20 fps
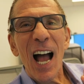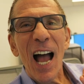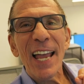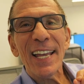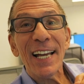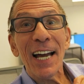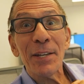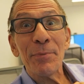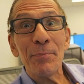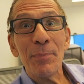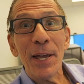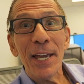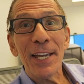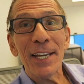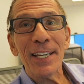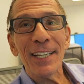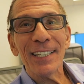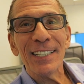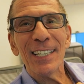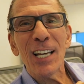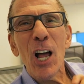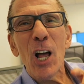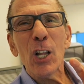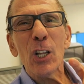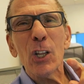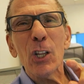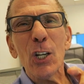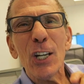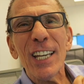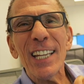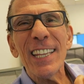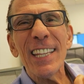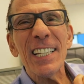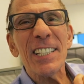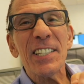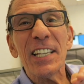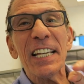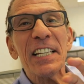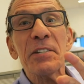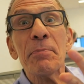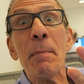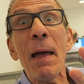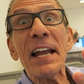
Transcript: I got bacon. Look at this, it's